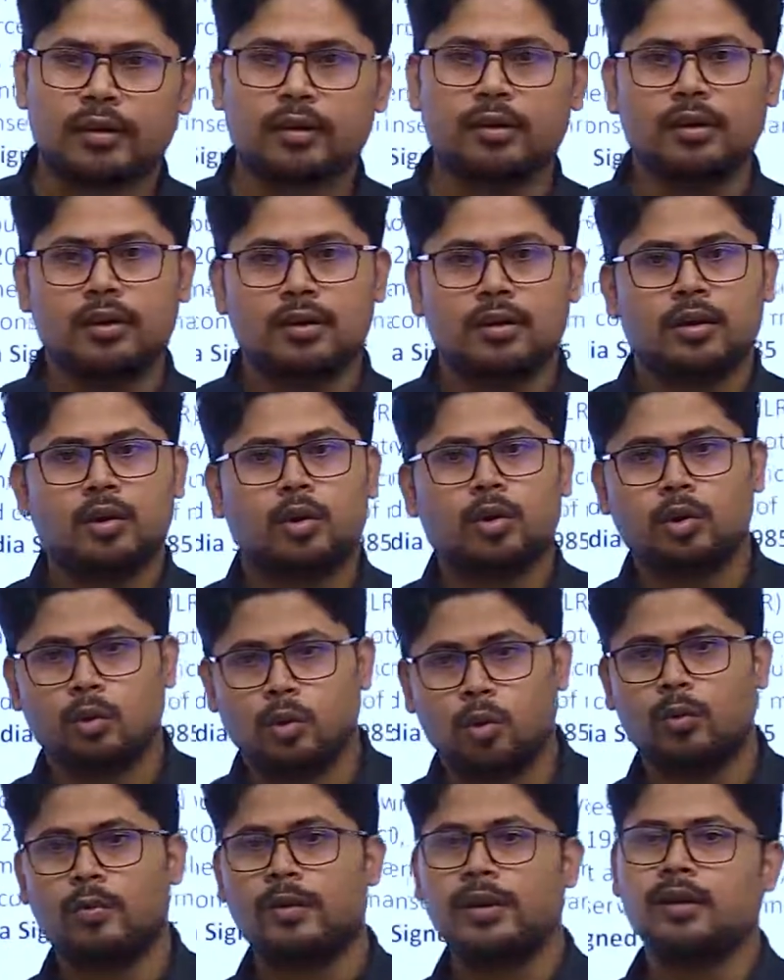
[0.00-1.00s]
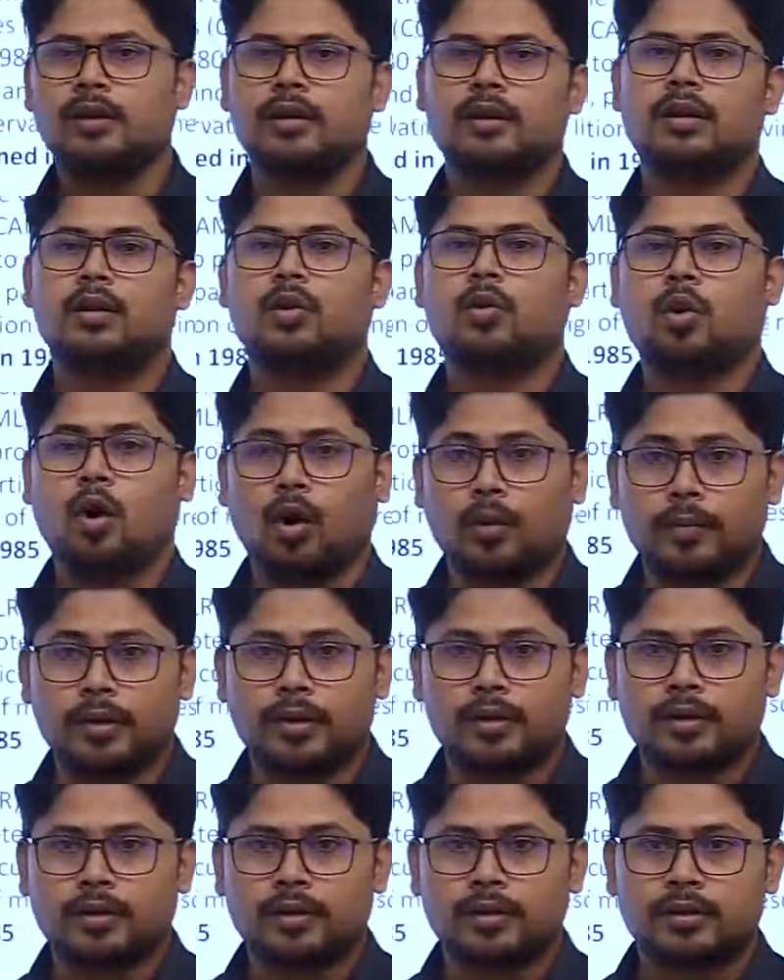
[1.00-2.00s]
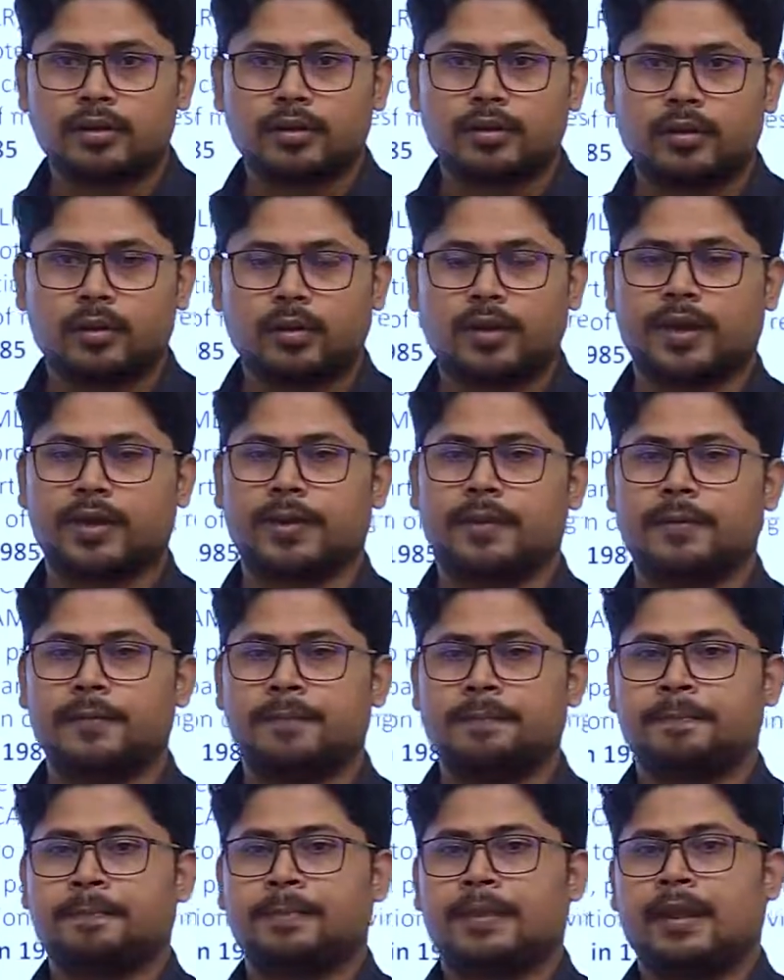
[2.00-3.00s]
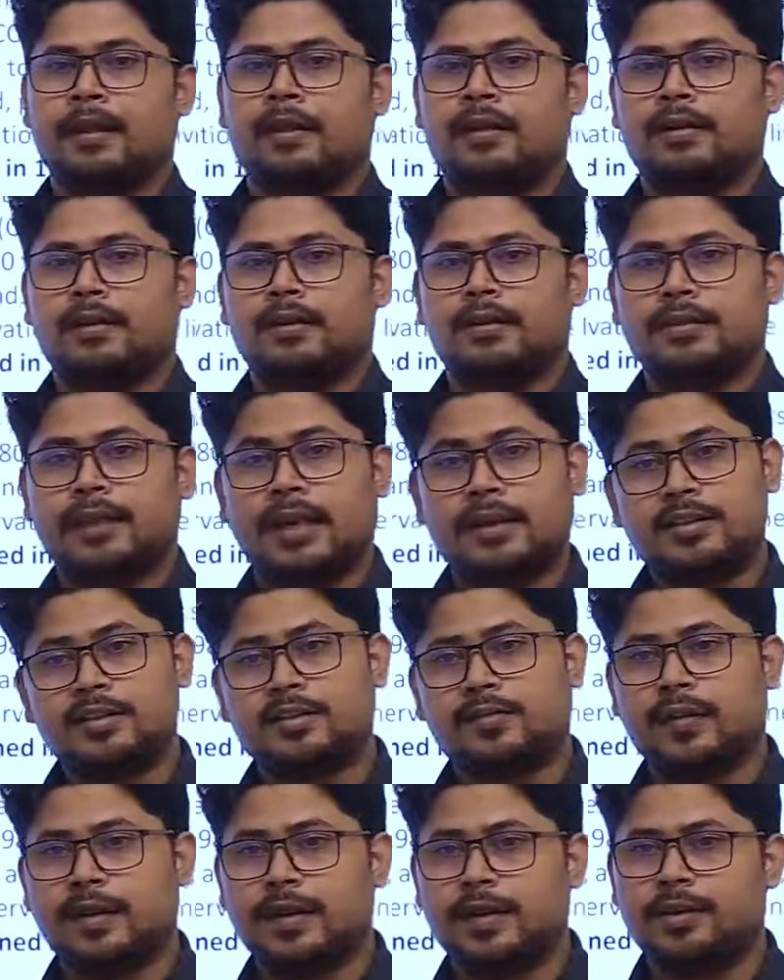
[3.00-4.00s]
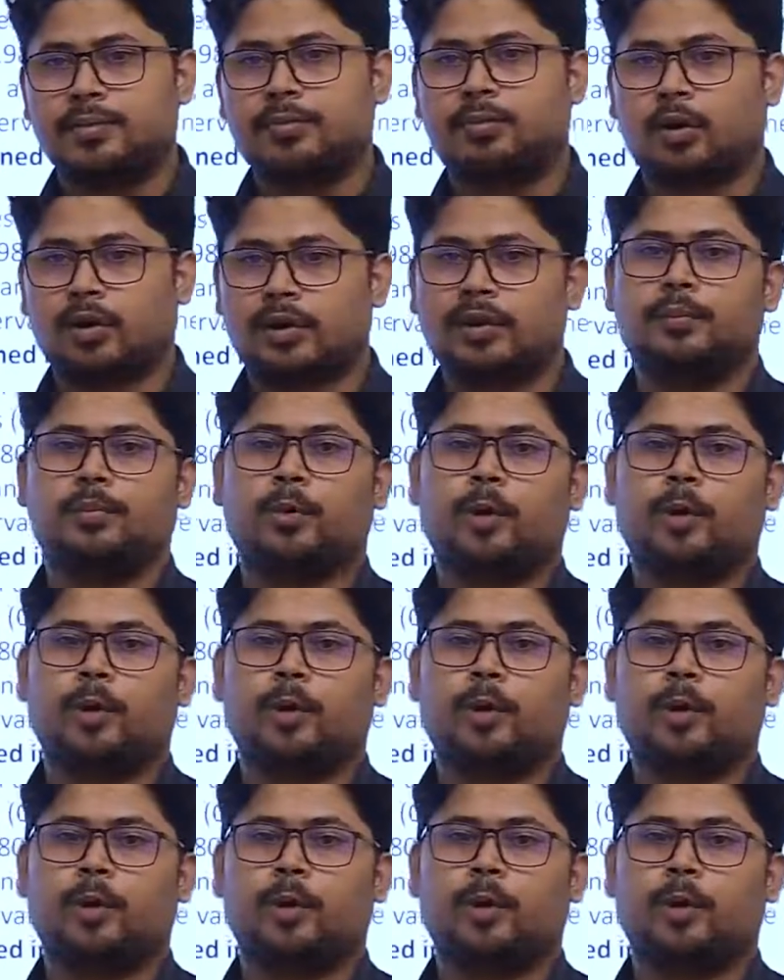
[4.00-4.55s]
a global common. Okay. That is a very important